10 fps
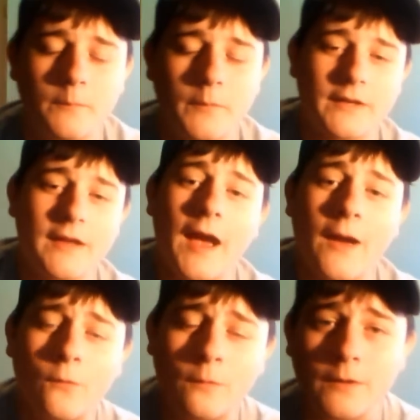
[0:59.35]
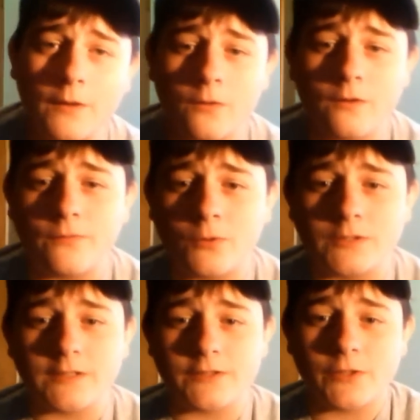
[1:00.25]
But yeah, I will be going to
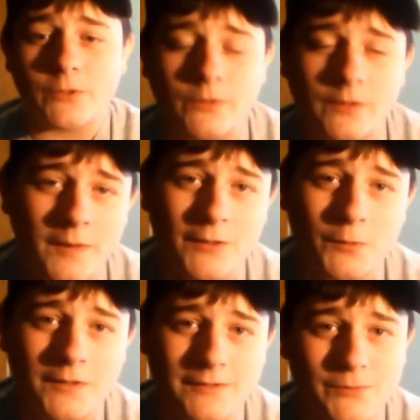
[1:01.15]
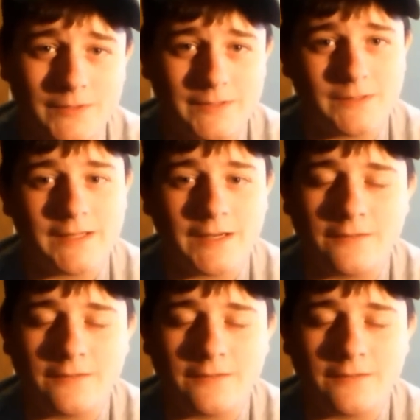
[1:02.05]
Fulda, so the Michael Monsoor SEAL kit,